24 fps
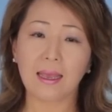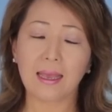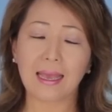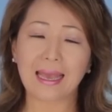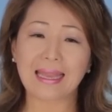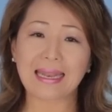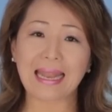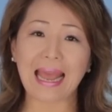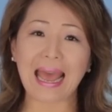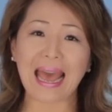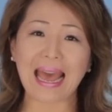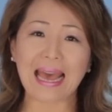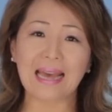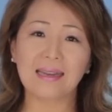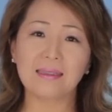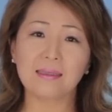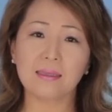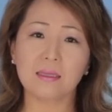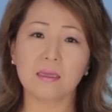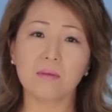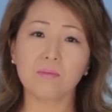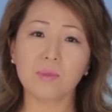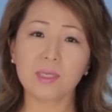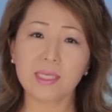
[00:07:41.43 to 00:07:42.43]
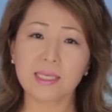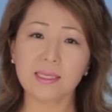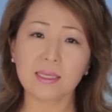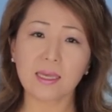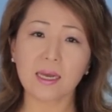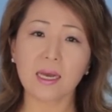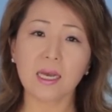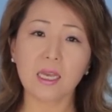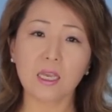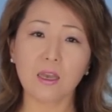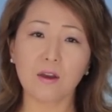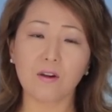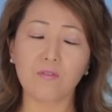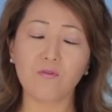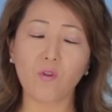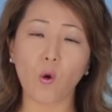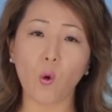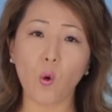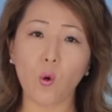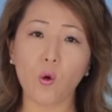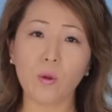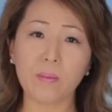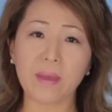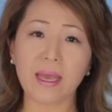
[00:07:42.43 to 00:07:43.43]
And as the Messiah of
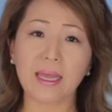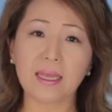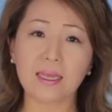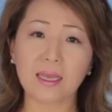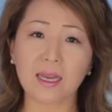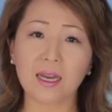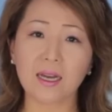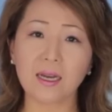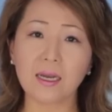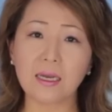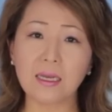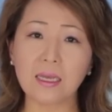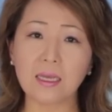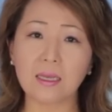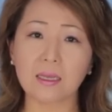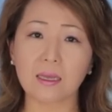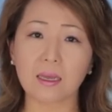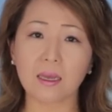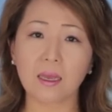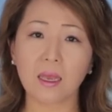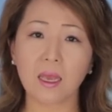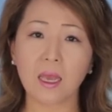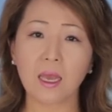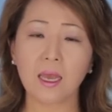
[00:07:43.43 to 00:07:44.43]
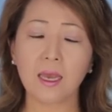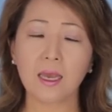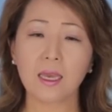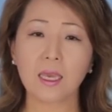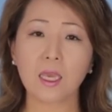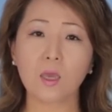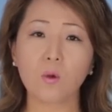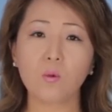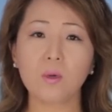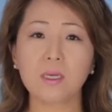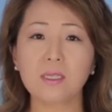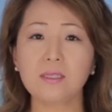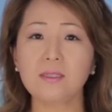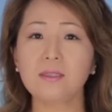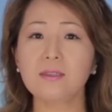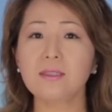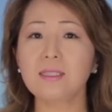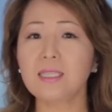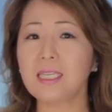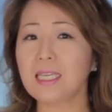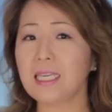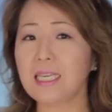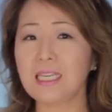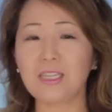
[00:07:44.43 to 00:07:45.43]
all mankind, he wants to
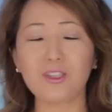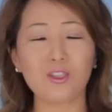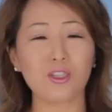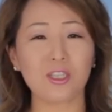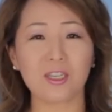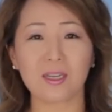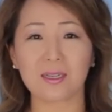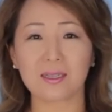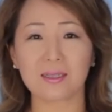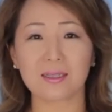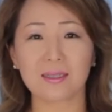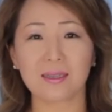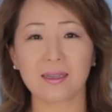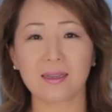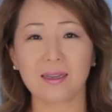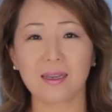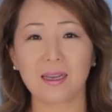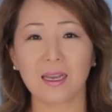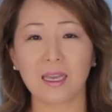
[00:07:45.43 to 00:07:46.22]
teach us.